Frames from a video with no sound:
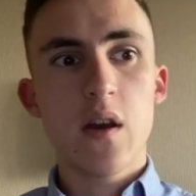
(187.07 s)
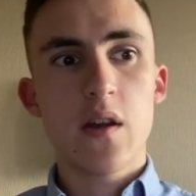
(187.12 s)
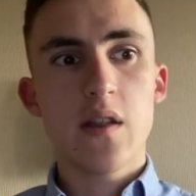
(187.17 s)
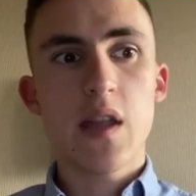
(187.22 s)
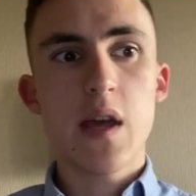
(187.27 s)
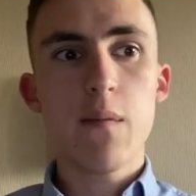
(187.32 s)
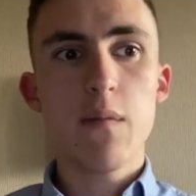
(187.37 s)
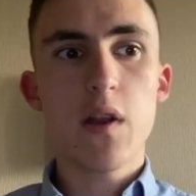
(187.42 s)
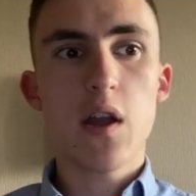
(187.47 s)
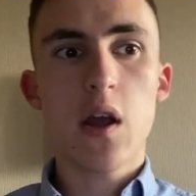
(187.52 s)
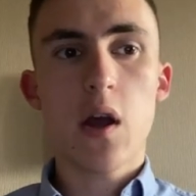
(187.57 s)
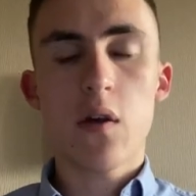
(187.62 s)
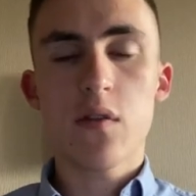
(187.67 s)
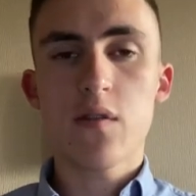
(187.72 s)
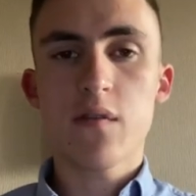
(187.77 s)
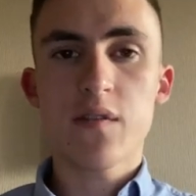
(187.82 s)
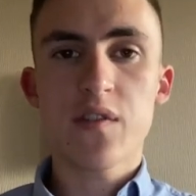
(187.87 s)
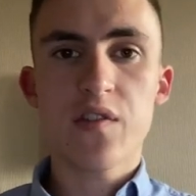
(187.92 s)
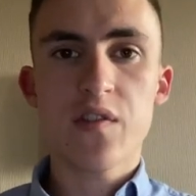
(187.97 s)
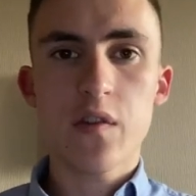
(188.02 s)
namely on the
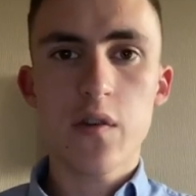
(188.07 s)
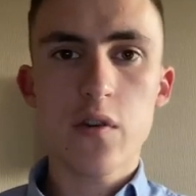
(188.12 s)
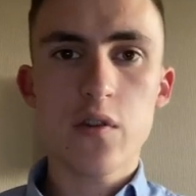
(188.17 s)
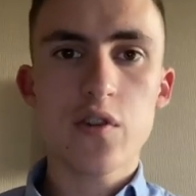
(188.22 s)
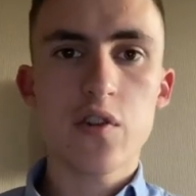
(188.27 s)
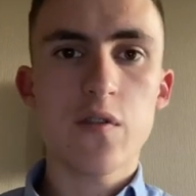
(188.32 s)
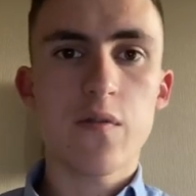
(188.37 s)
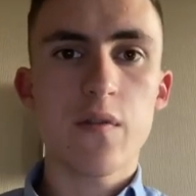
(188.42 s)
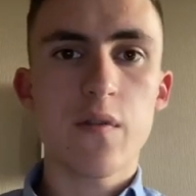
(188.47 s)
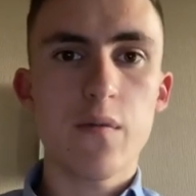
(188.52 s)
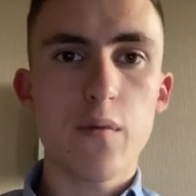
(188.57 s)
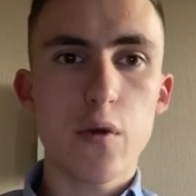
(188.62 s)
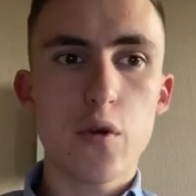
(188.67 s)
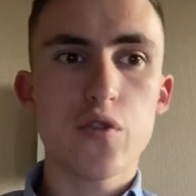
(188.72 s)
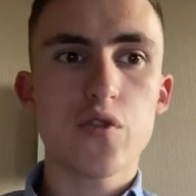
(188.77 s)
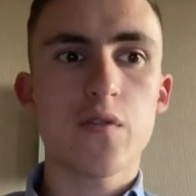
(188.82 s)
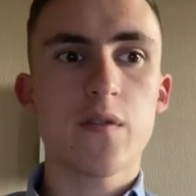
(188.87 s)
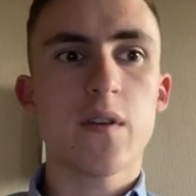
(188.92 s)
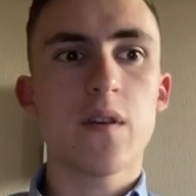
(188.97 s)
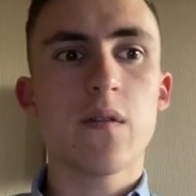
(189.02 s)
research of the
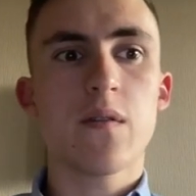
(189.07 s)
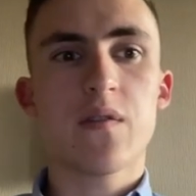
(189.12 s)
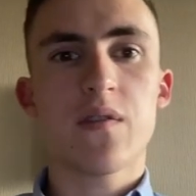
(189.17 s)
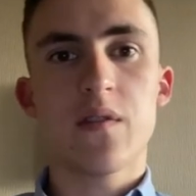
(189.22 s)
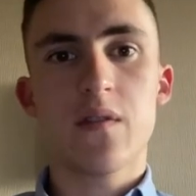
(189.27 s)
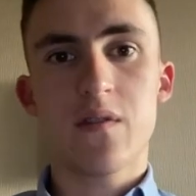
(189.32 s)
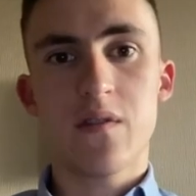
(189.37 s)
virtual hearings in